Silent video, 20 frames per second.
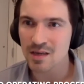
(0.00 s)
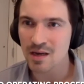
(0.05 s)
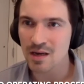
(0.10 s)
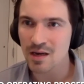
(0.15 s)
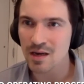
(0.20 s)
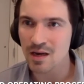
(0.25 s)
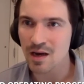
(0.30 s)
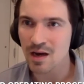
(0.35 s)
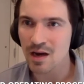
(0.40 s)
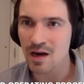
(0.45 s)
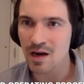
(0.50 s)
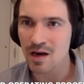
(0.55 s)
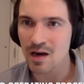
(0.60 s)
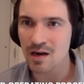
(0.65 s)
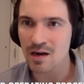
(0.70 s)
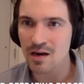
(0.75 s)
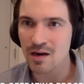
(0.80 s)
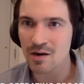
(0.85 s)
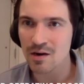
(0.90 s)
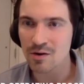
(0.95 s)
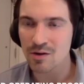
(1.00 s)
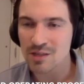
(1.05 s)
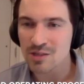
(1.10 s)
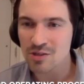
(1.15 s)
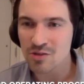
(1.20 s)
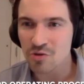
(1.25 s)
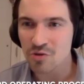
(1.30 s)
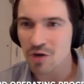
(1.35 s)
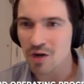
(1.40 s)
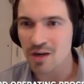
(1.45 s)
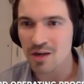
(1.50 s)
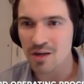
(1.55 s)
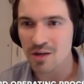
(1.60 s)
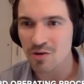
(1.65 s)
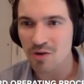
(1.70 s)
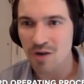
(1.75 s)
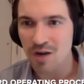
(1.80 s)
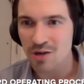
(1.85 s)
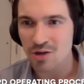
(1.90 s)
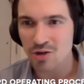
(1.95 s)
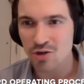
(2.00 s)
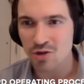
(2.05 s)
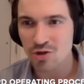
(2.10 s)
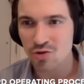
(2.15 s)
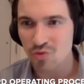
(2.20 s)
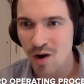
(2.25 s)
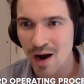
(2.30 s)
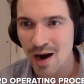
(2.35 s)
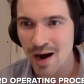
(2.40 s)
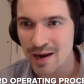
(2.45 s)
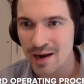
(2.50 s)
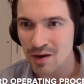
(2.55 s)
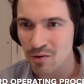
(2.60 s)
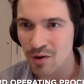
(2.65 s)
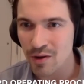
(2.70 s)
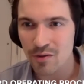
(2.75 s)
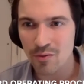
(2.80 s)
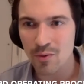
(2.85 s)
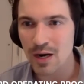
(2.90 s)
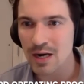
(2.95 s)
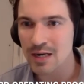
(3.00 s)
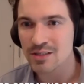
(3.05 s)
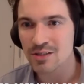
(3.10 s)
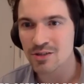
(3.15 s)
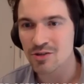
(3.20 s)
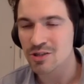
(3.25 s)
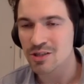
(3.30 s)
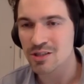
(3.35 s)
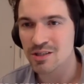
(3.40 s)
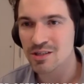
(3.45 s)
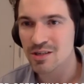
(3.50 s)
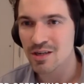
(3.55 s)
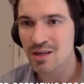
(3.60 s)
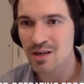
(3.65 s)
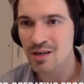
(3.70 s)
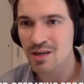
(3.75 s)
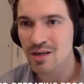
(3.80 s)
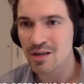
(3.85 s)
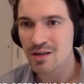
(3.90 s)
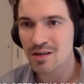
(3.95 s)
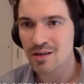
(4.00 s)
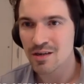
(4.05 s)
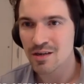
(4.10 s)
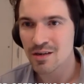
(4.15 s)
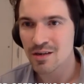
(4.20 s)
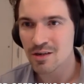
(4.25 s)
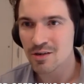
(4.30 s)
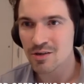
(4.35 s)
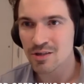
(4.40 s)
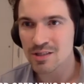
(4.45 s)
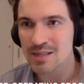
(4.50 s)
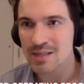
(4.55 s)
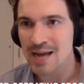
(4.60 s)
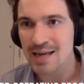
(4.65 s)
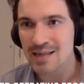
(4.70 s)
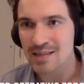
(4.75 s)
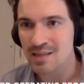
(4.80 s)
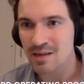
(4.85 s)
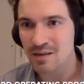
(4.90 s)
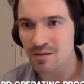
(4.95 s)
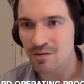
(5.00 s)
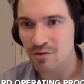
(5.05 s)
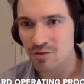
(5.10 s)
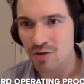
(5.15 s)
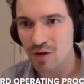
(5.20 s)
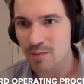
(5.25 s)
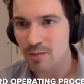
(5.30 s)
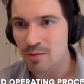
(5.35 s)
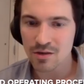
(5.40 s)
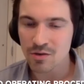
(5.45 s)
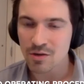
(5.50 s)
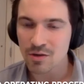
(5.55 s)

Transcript: or at least you got to try, or otherwise you're just asking for trouble.